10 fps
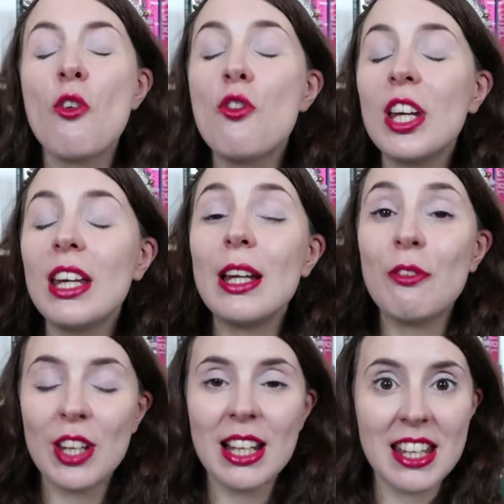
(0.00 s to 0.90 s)

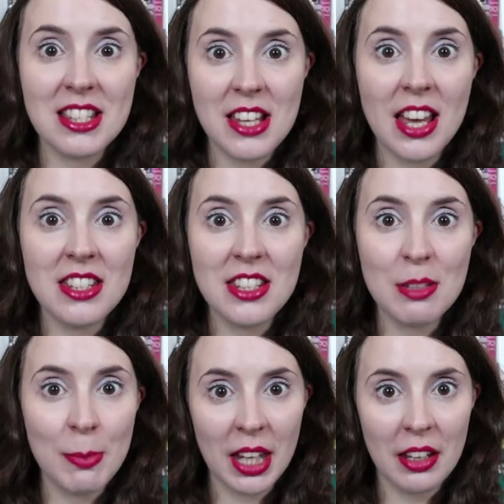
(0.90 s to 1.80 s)
really, really excited
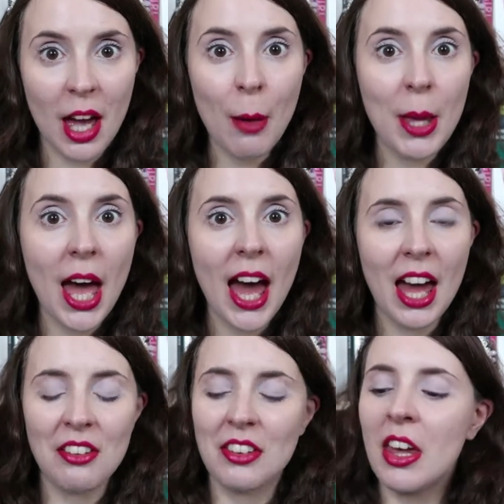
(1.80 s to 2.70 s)
to pick it up
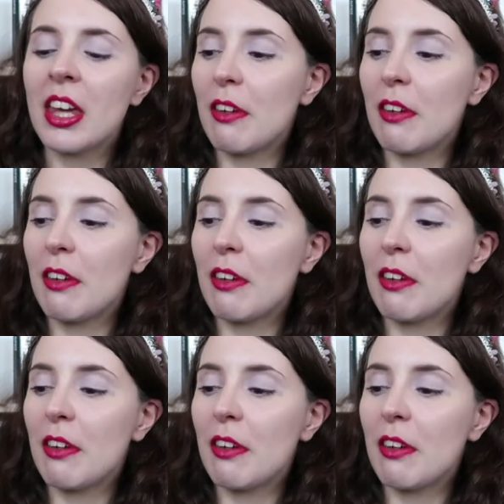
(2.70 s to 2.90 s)
and